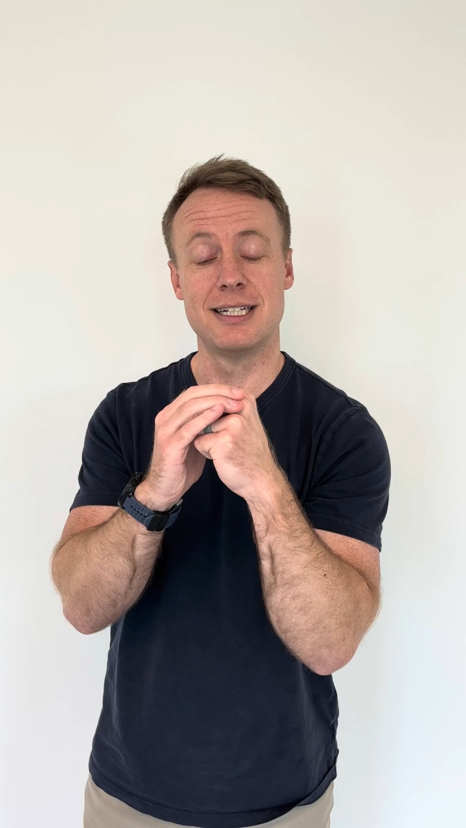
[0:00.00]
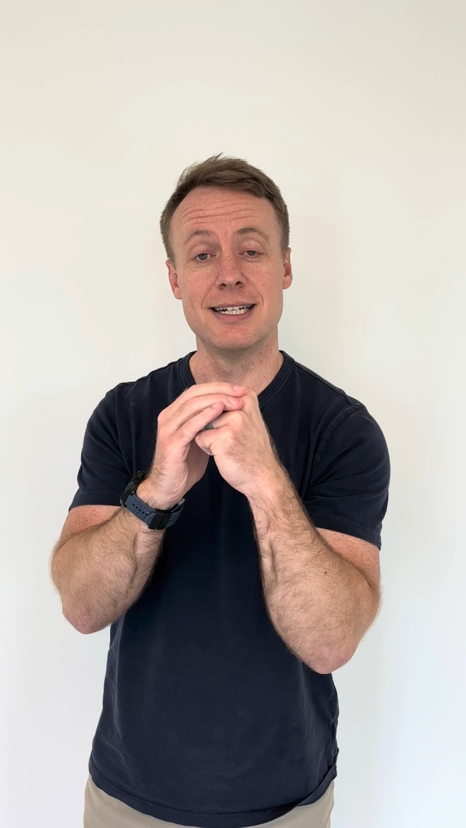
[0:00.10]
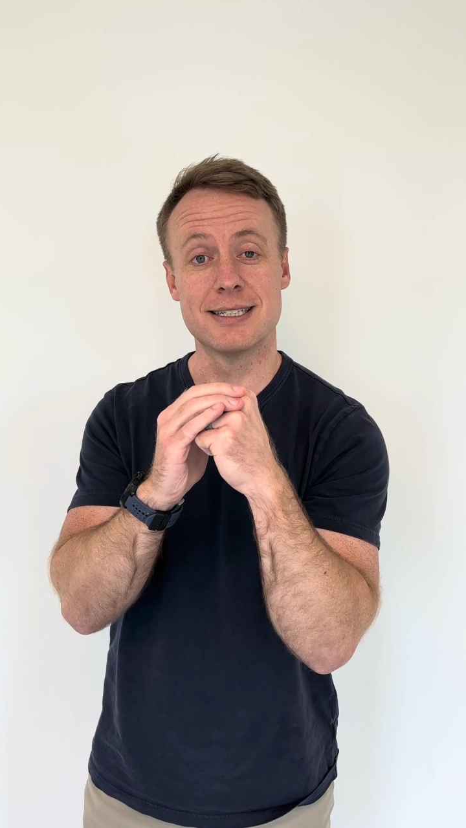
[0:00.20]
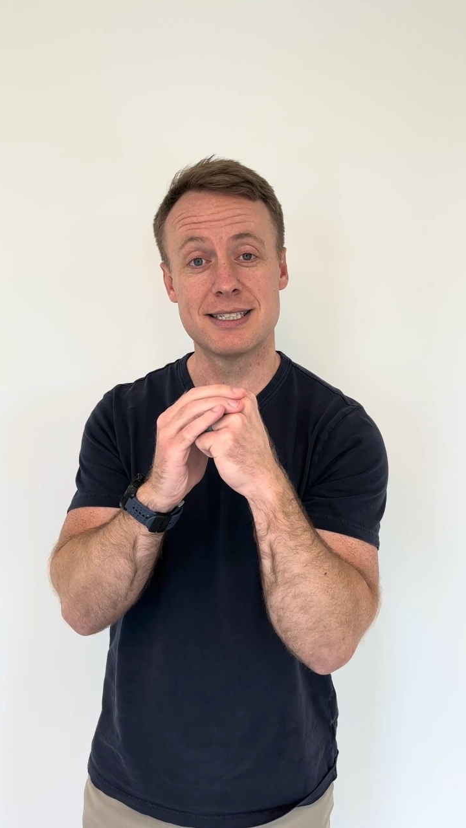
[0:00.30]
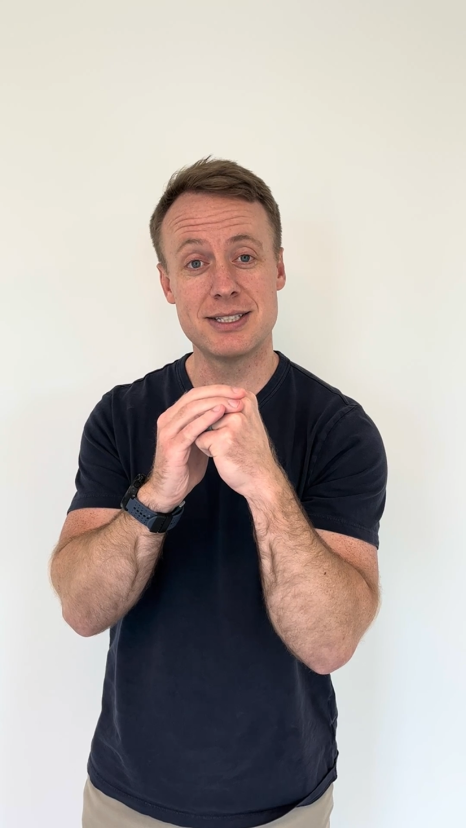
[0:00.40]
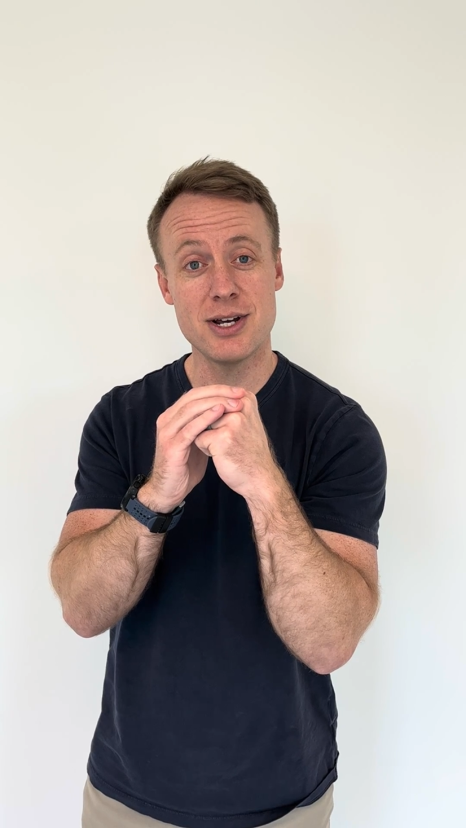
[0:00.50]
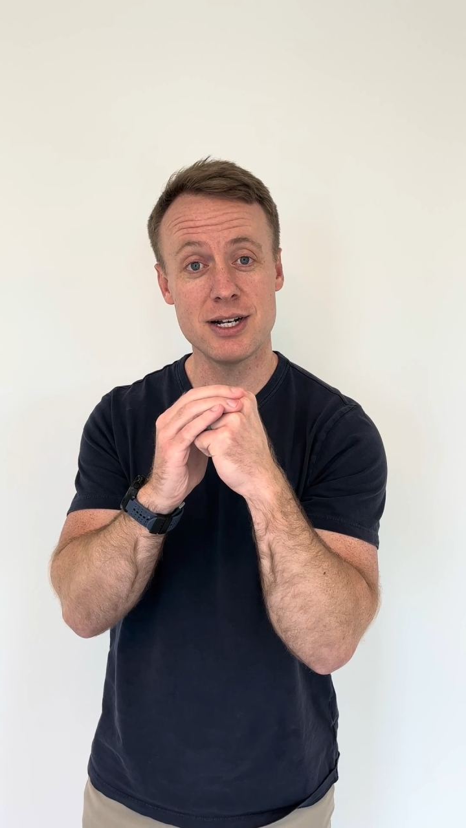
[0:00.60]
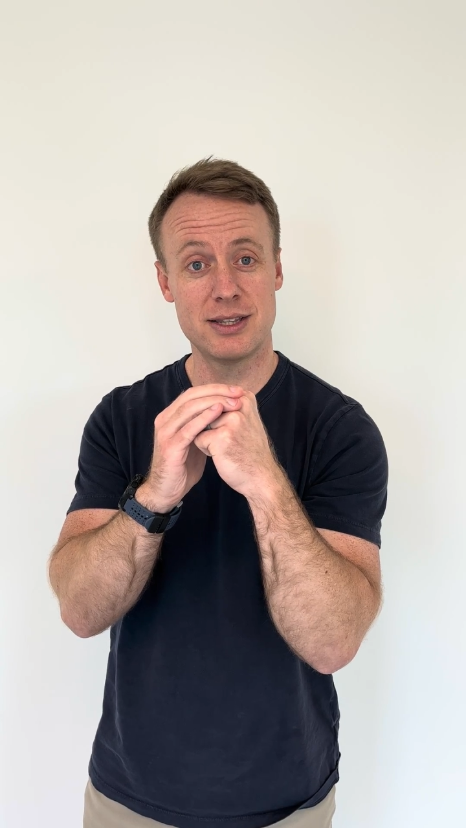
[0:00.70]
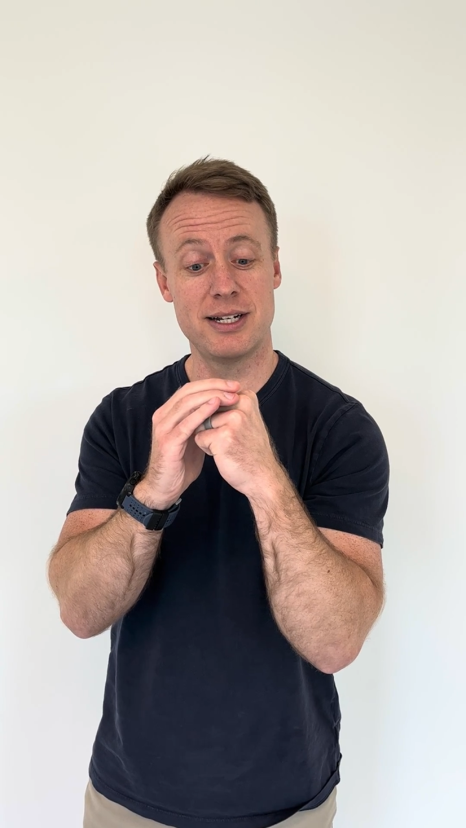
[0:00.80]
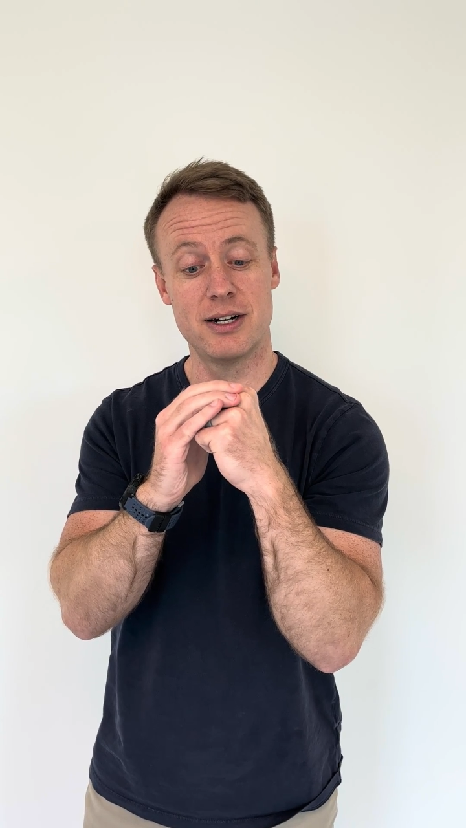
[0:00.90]
get
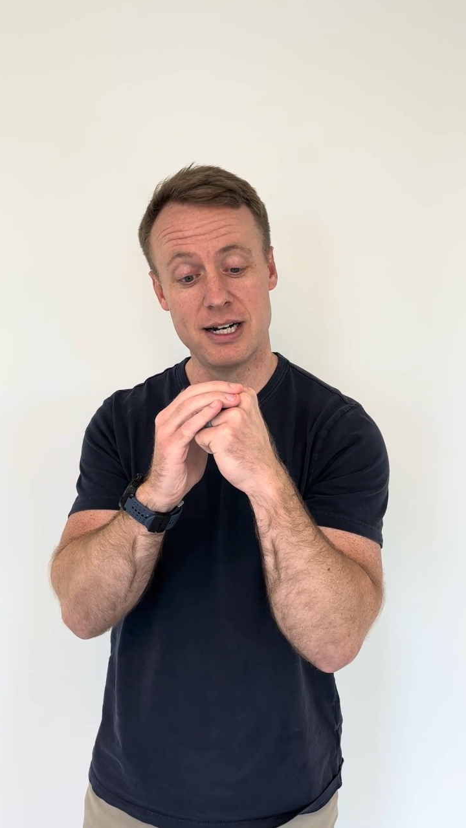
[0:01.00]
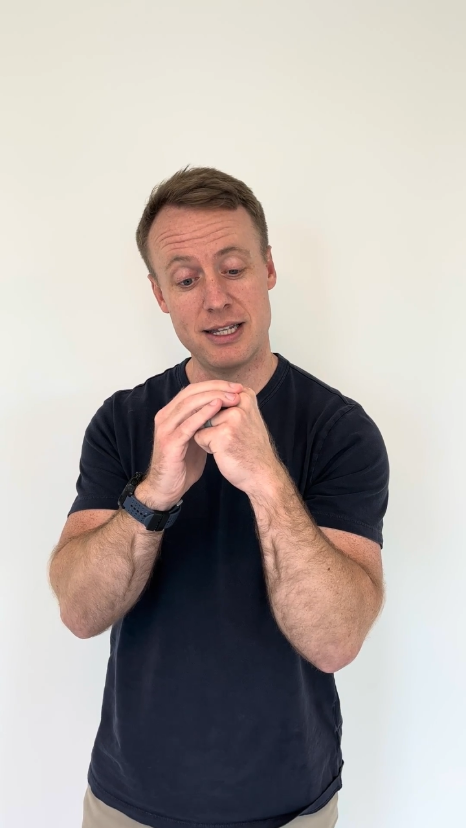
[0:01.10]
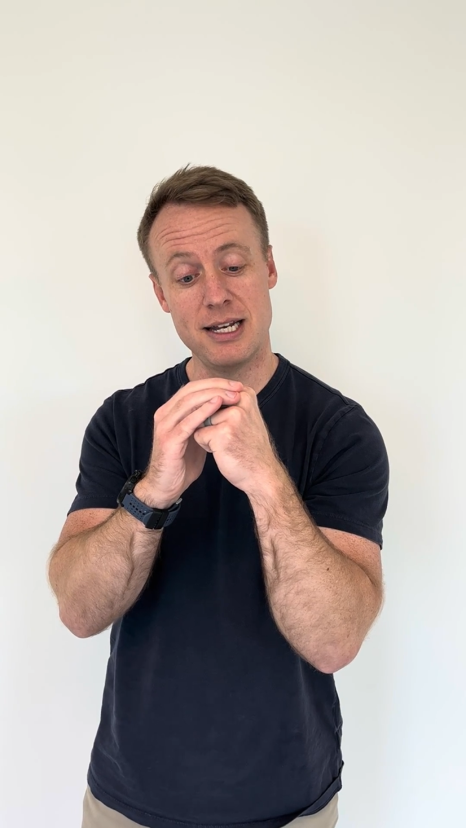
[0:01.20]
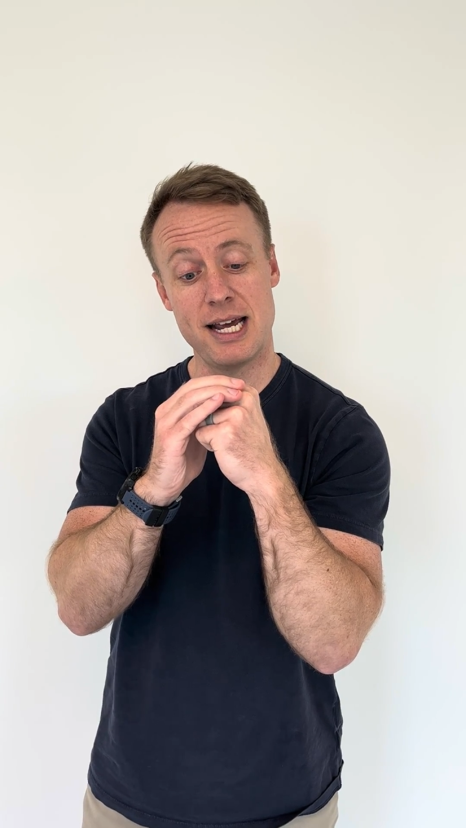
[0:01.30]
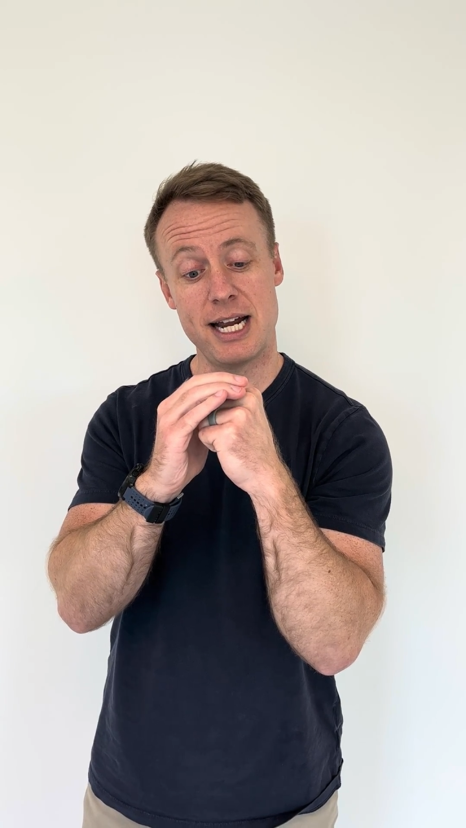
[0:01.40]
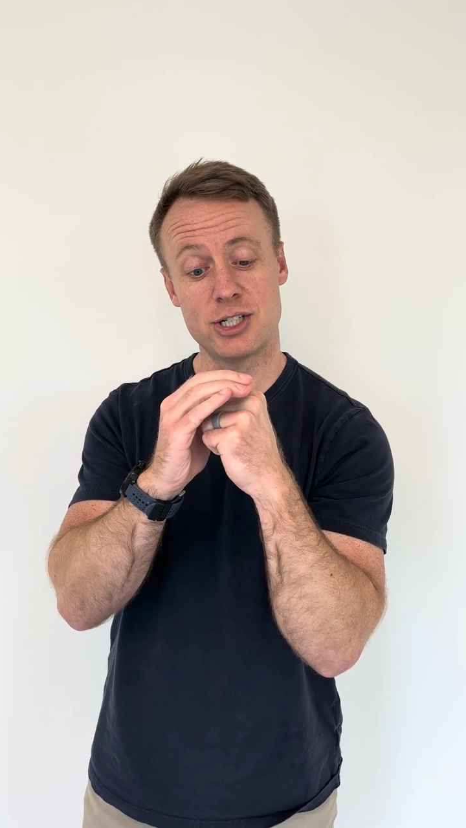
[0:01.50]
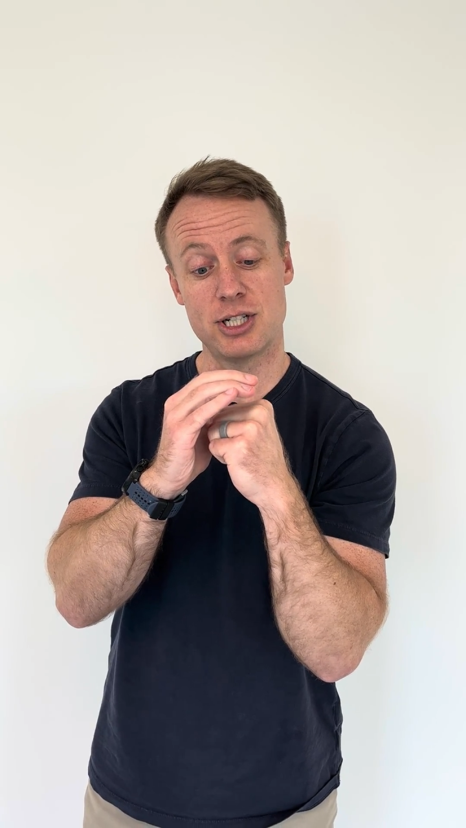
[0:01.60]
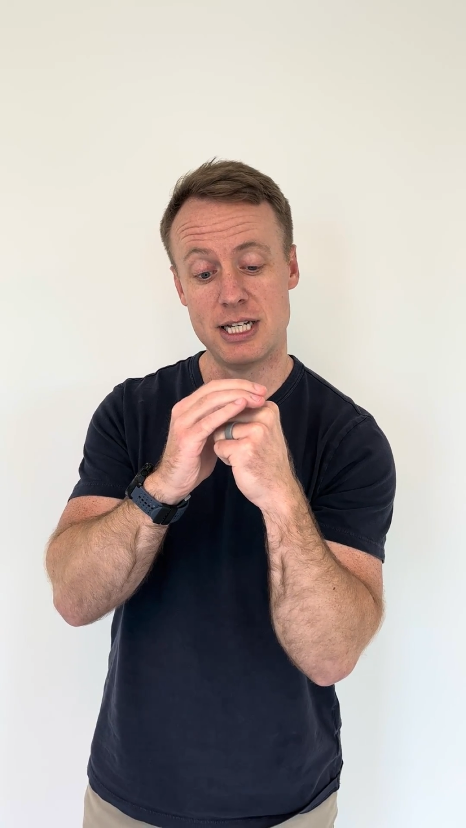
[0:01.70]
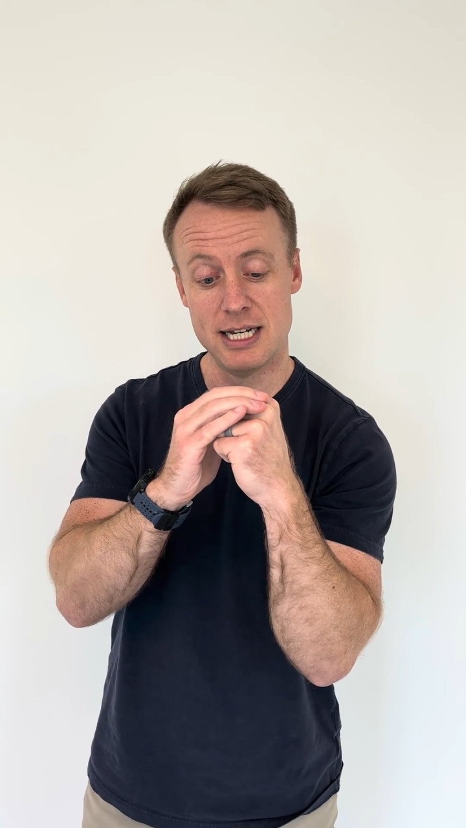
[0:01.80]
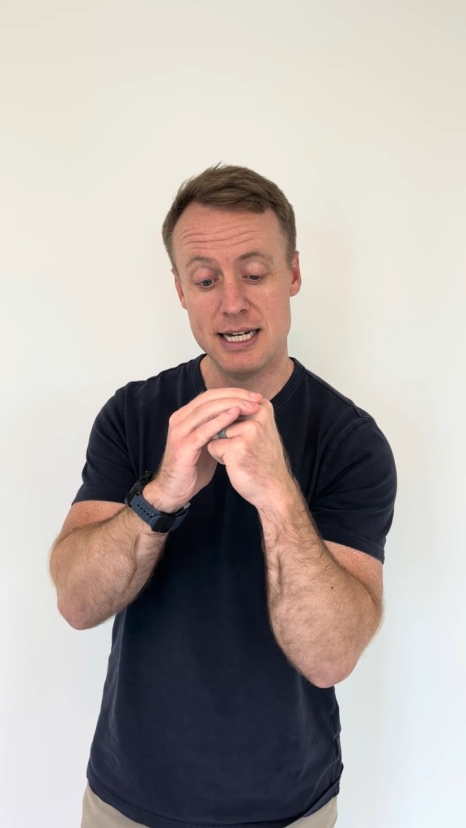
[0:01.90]
stuck there, and then
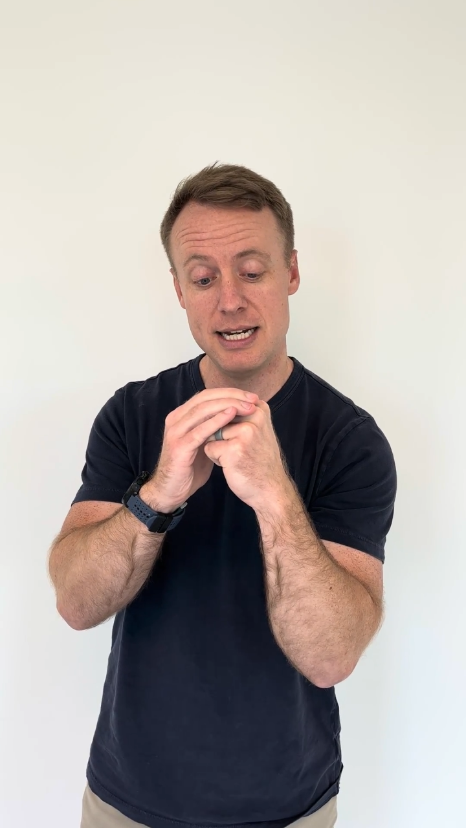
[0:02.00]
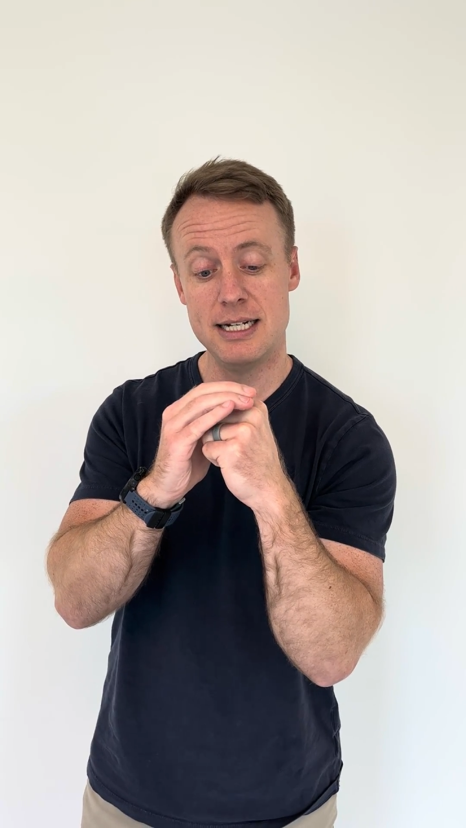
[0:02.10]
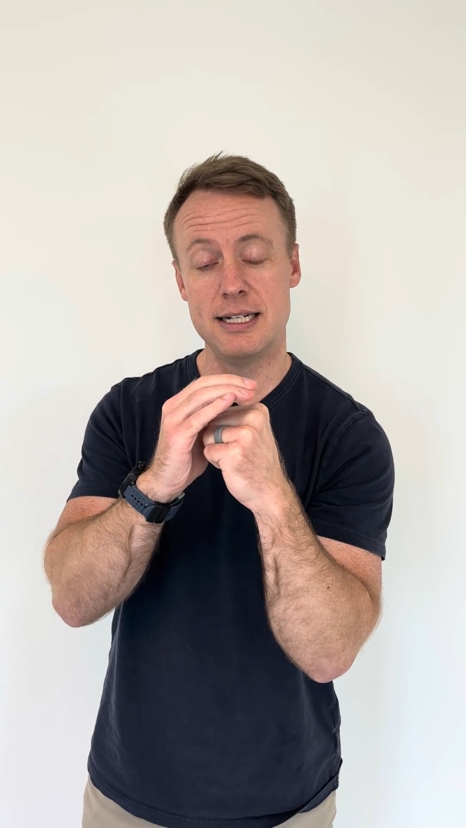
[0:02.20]
actually need